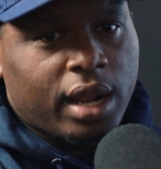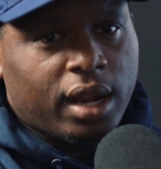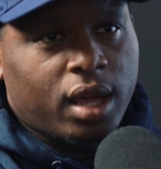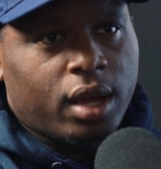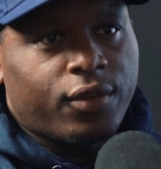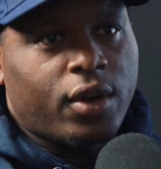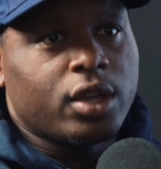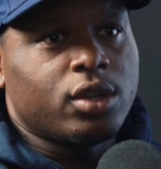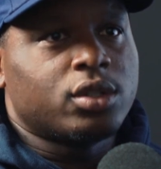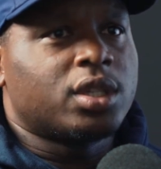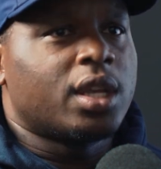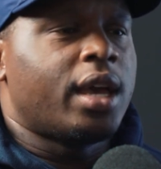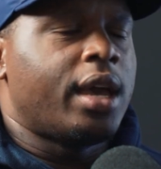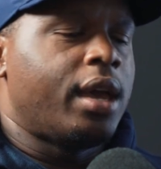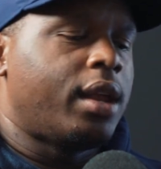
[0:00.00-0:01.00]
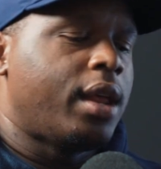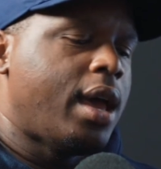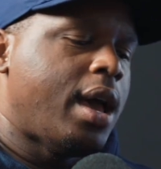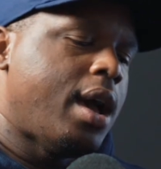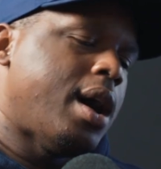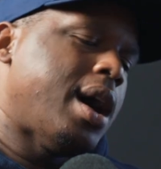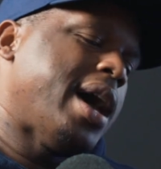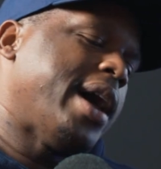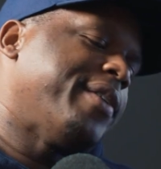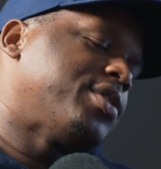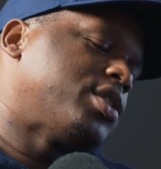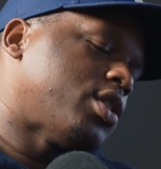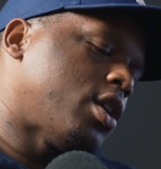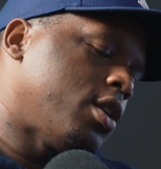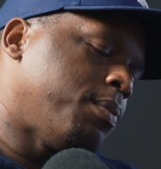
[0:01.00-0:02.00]
And I love how you said I have
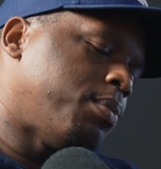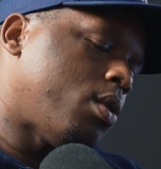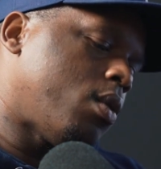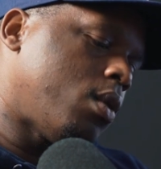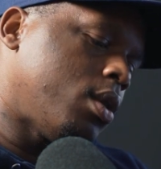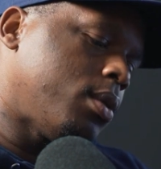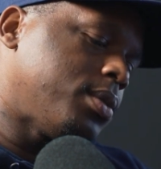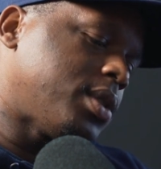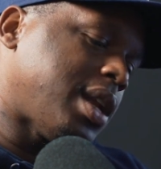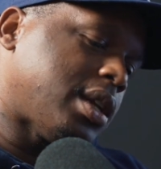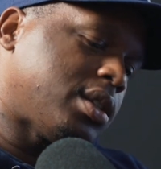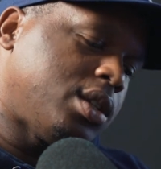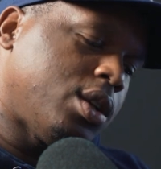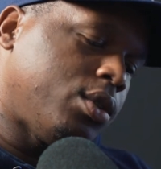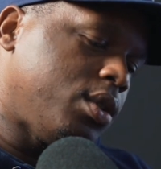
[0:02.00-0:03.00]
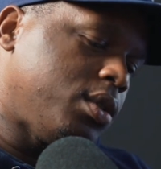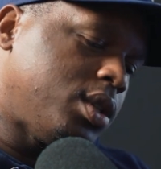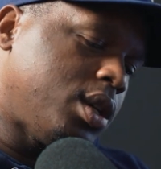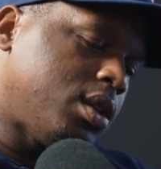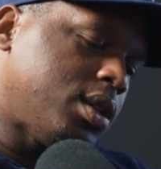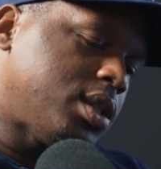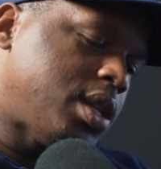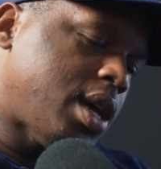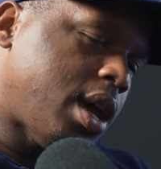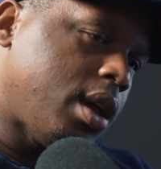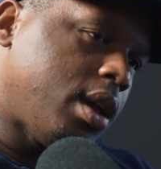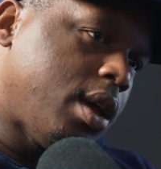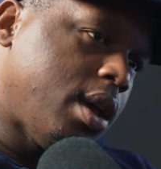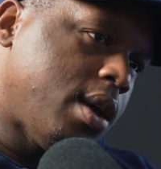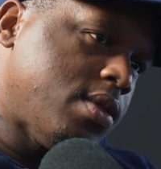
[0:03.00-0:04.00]
certain poems, and I still do till this
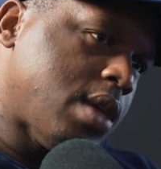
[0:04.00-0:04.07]
day,